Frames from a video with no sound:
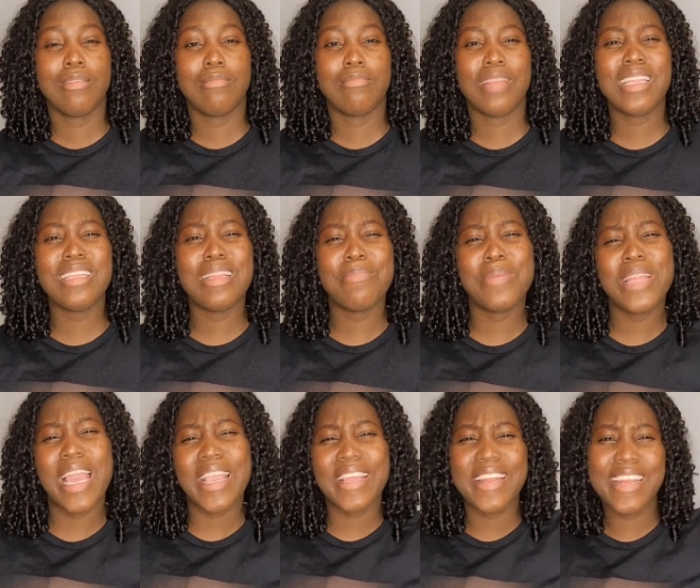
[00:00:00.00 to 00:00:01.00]
let it be
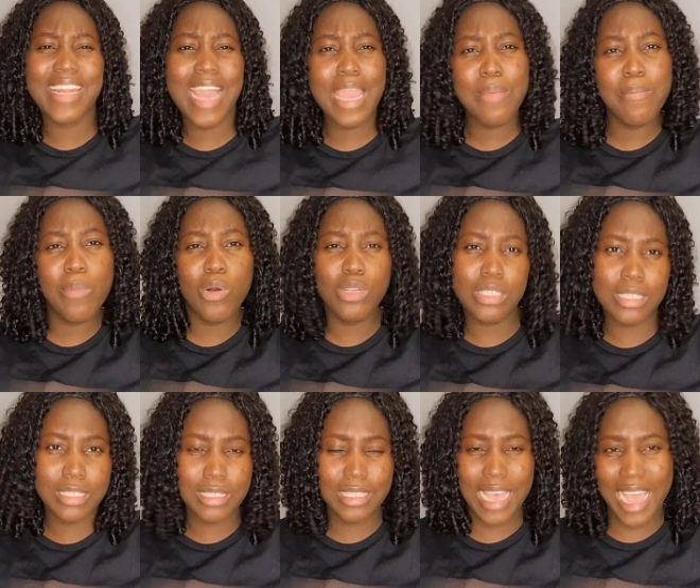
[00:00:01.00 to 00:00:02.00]
like 9
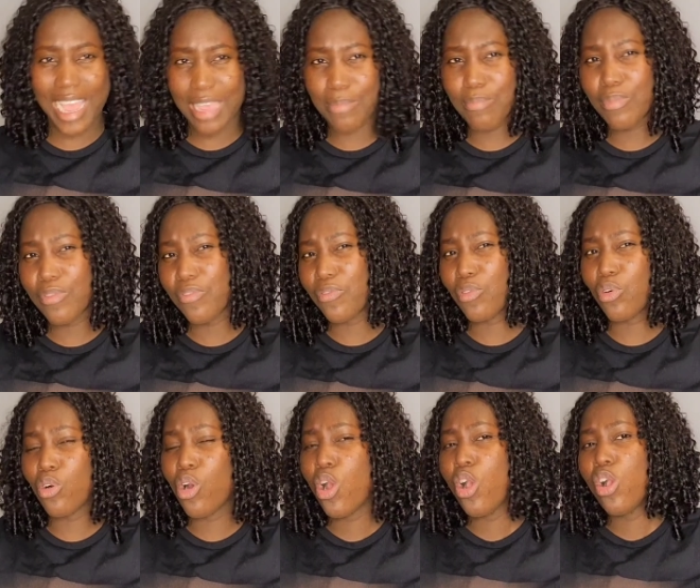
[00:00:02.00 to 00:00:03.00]
months time
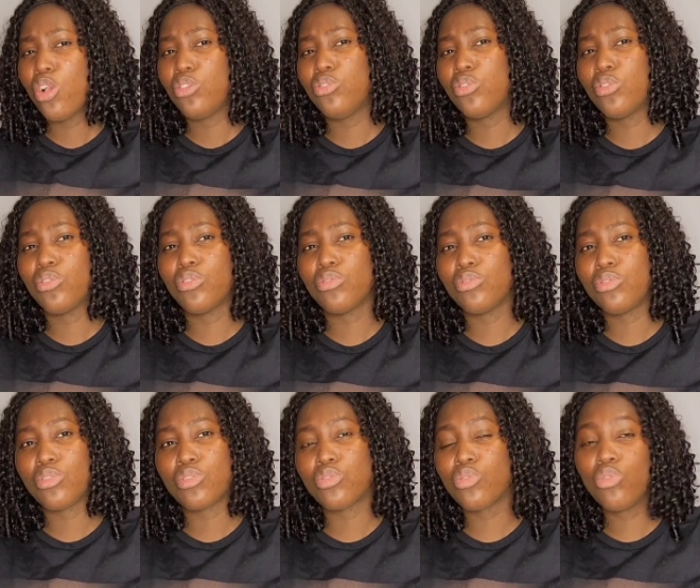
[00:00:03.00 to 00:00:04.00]
before your
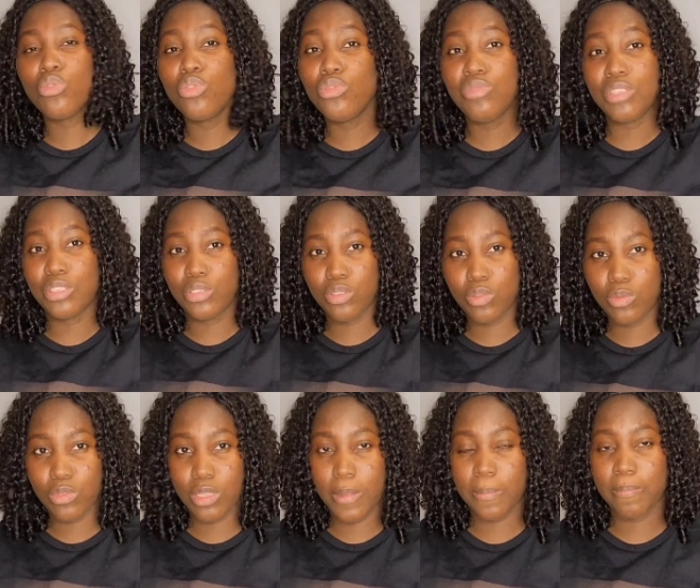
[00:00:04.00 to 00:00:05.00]
school
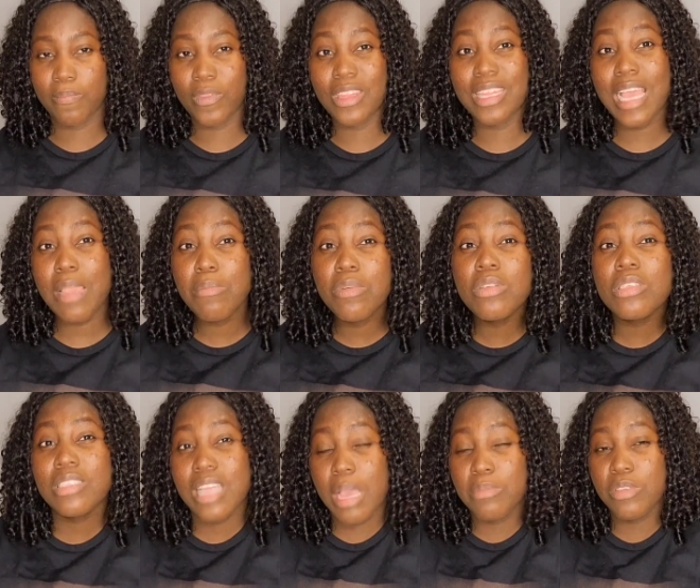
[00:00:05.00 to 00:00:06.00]
resumes. 9 months
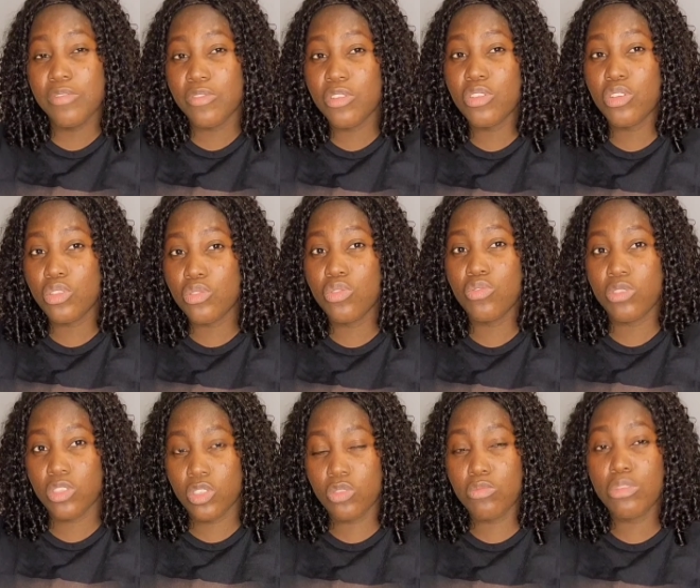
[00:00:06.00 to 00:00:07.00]
times before your school
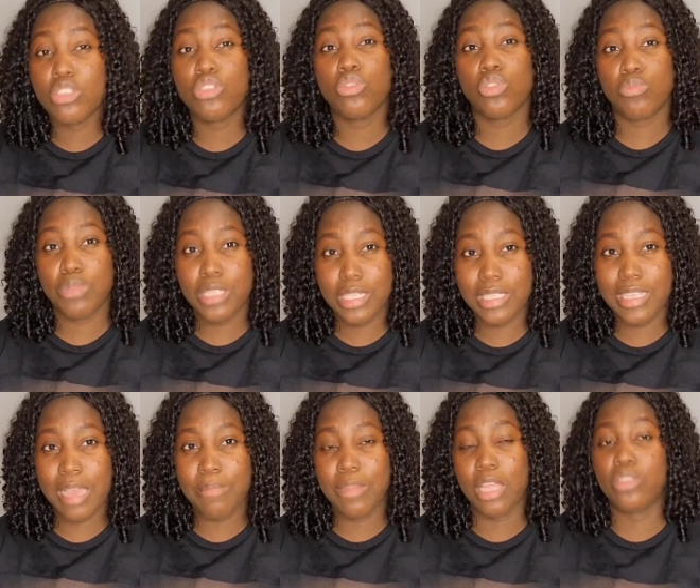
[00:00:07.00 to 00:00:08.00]
resumes should be the
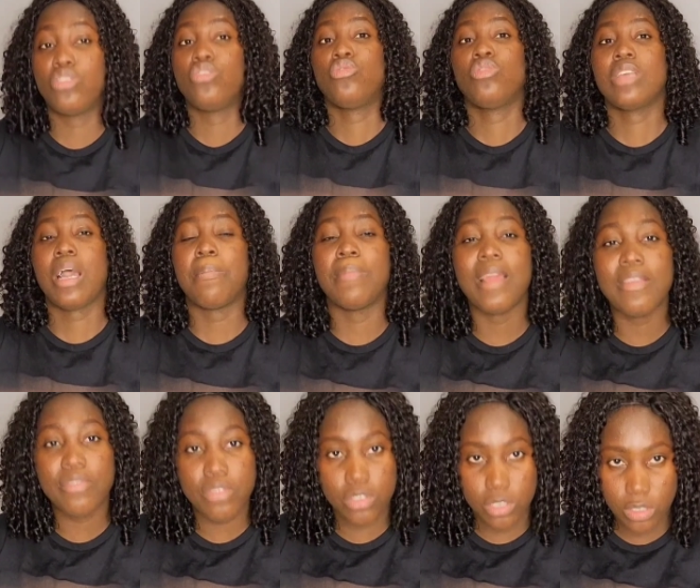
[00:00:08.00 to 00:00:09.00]
time that you should apply
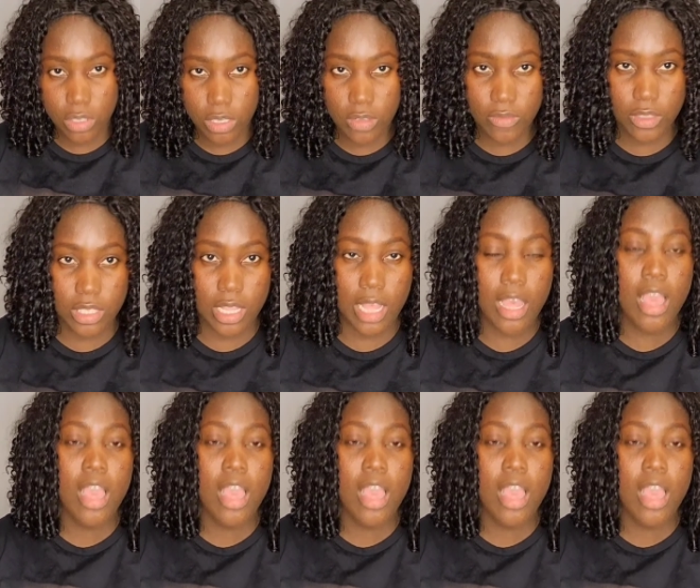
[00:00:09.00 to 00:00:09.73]
for your study visa.